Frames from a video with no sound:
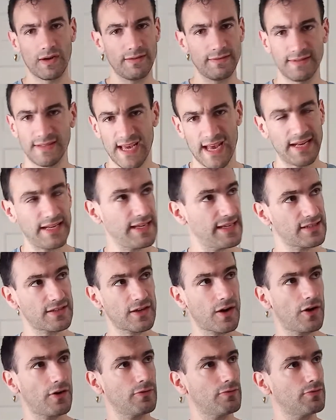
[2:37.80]
10 years
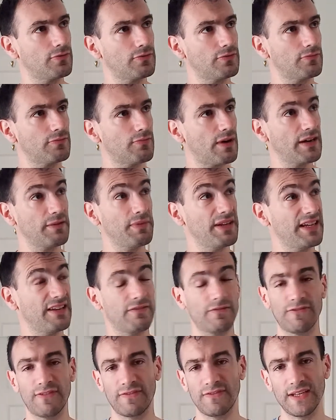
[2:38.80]
ago, might have been even
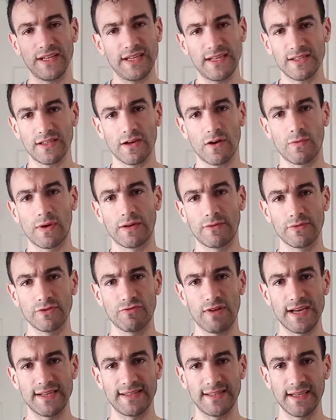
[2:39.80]
15 years ago, when I was
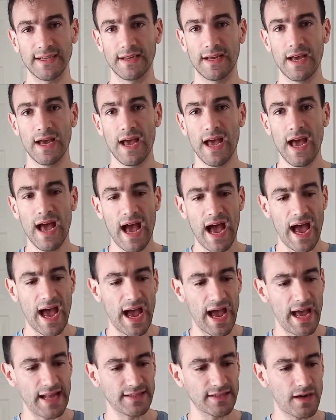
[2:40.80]
racing,
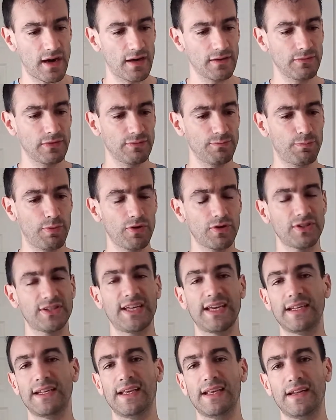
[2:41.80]
and I was booked
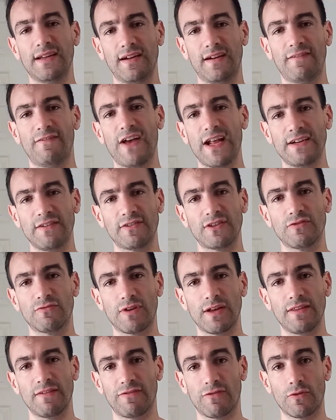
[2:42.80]
in an event to
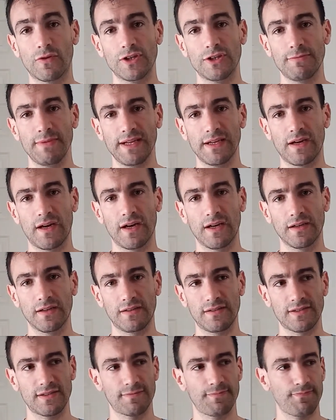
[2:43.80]
run the 400-meter
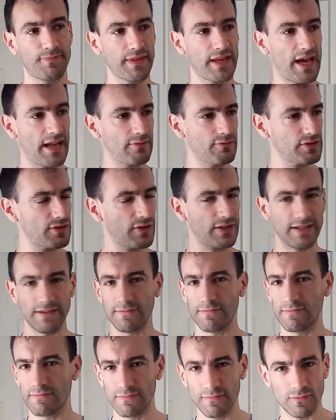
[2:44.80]
hurdles, and I was
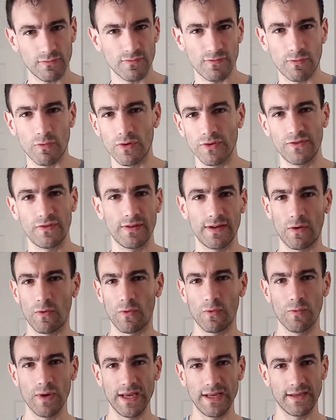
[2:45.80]
looking forward to it all
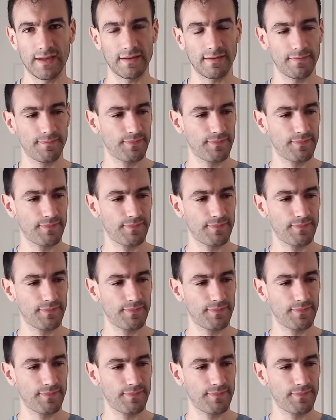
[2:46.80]
week.